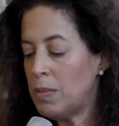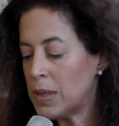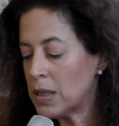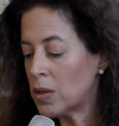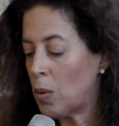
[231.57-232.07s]

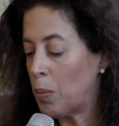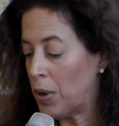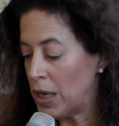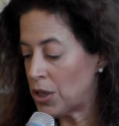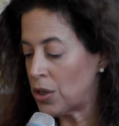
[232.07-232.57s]
women's
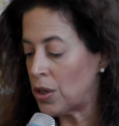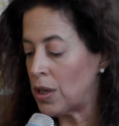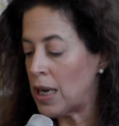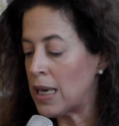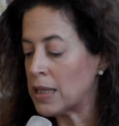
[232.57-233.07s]

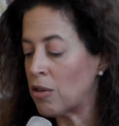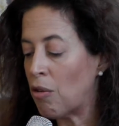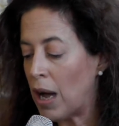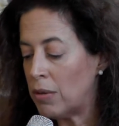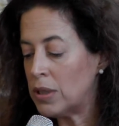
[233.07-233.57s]
oppression as
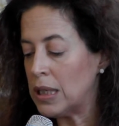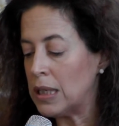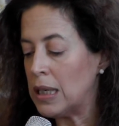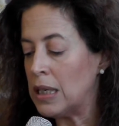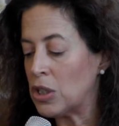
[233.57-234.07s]

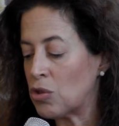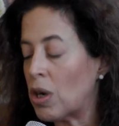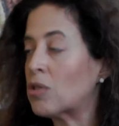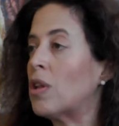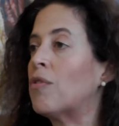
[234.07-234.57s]
grounded in
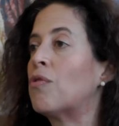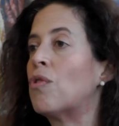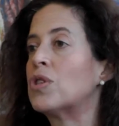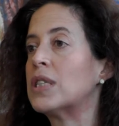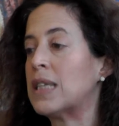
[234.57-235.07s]
structural
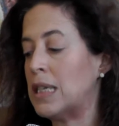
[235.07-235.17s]
forces